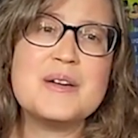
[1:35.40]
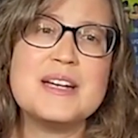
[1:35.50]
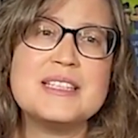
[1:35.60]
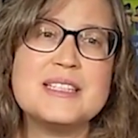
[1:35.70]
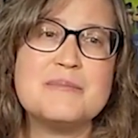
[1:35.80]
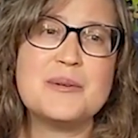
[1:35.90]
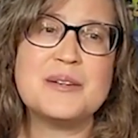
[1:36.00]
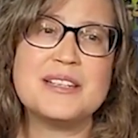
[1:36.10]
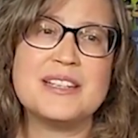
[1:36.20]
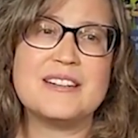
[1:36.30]
It's
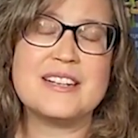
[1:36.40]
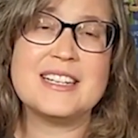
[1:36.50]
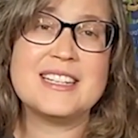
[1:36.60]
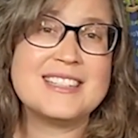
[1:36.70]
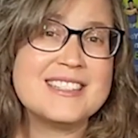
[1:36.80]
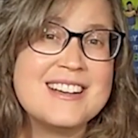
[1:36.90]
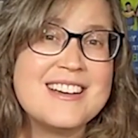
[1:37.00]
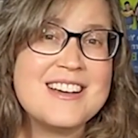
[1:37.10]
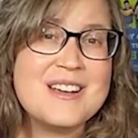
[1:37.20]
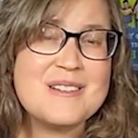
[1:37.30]
important that our kids
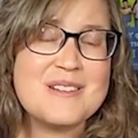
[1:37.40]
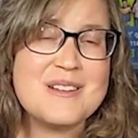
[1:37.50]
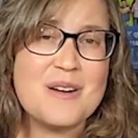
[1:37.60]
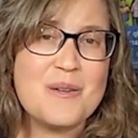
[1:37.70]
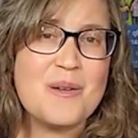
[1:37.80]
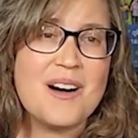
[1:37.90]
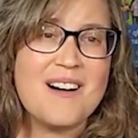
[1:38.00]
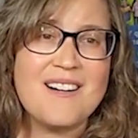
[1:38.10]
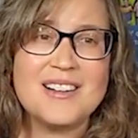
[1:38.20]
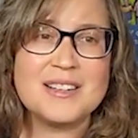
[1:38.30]
know
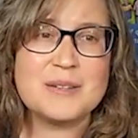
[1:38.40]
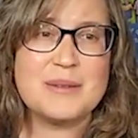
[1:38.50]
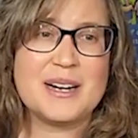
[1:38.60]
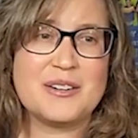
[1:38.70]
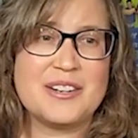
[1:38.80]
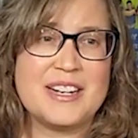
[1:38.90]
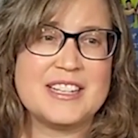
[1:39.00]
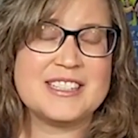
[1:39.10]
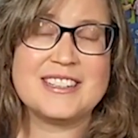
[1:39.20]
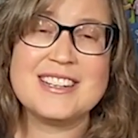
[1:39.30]
all about
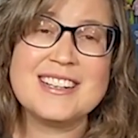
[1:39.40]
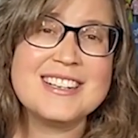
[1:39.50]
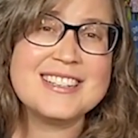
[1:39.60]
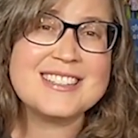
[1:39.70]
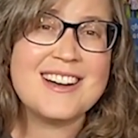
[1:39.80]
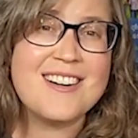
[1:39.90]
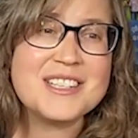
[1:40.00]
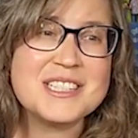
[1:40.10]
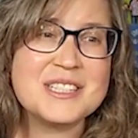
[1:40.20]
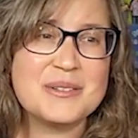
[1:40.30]
creation. It's
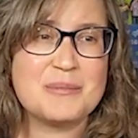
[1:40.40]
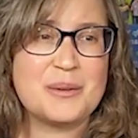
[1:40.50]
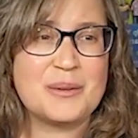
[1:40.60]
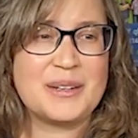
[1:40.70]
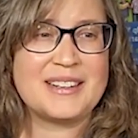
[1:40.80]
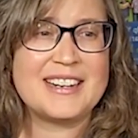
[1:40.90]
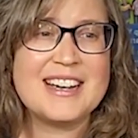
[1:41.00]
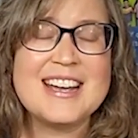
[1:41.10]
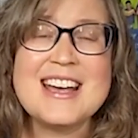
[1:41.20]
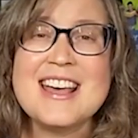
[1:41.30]
also important
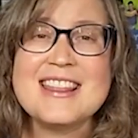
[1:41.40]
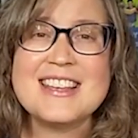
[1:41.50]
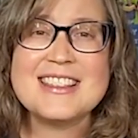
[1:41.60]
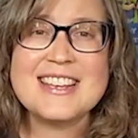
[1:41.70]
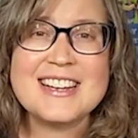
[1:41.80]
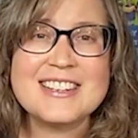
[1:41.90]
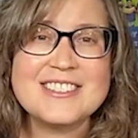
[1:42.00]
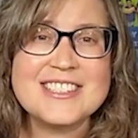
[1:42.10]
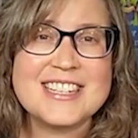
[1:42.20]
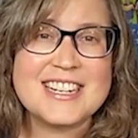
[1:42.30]
that they
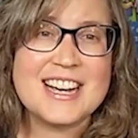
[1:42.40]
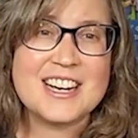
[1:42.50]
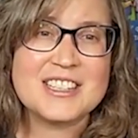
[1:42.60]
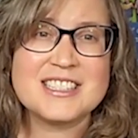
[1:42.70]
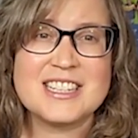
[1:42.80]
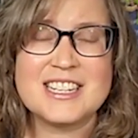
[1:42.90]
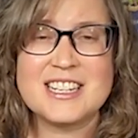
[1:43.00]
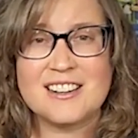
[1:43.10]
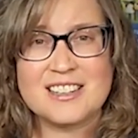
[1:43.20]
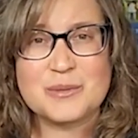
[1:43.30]
understand how to study
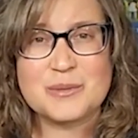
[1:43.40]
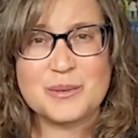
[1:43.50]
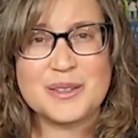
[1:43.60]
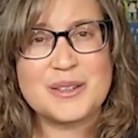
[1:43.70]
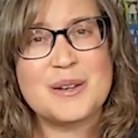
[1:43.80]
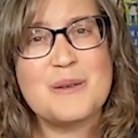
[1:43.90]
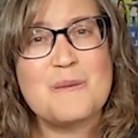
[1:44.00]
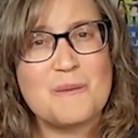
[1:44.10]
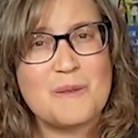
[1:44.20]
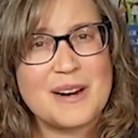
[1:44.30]
God's word
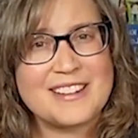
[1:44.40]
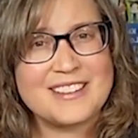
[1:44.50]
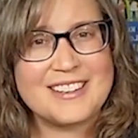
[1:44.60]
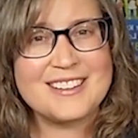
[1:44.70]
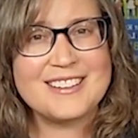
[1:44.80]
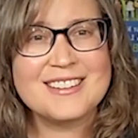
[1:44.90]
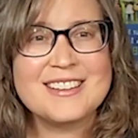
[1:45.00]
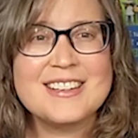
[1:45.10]
rightly.